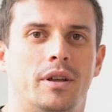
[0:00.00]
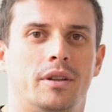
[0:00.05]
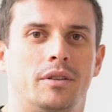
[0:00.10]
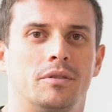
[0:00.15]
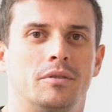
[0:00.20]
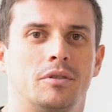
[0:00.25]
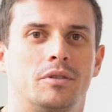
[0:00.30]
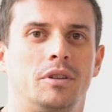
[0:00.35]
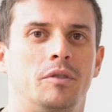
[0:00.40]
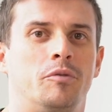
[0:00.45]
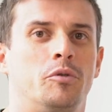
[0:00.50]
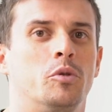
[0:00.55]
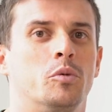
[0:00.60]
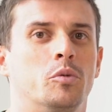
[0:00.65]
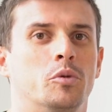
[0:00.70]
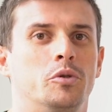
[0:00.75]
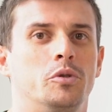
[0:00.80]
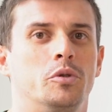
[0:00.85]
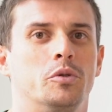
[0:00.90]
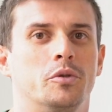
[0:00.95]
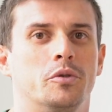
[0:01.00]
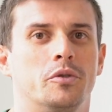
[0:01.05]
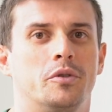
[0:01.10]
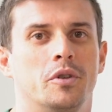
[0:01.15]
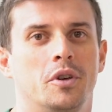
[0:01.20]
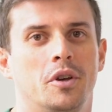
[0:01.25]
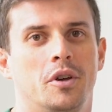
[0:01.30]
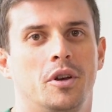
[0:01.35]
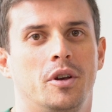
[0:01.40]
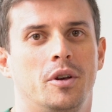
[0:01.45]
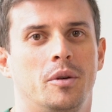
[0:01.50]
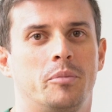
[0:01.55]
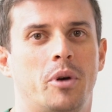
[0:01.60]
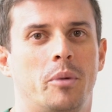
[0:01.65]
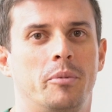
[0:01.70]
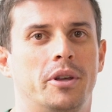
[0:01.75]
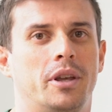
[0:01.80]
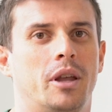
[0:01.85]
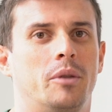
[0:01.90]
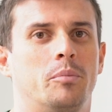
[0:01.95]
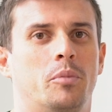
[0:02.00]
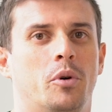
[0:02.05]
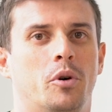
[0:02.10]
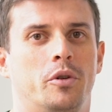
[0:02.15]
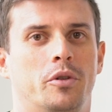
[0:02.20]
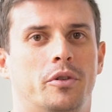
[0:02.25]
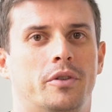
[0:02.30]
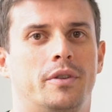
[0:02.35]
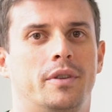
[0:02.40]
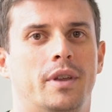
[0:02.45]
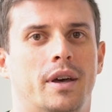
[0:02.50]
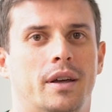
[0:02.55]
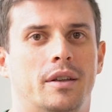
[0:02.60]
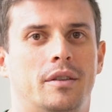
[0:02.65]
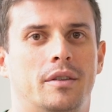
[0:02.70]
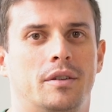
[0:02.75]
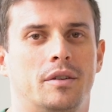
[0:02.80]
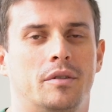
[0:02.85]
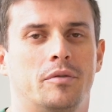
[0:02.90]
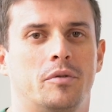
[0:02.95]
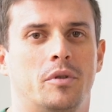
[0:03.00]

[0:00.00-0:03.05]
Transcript: And if you would use public endpoints that,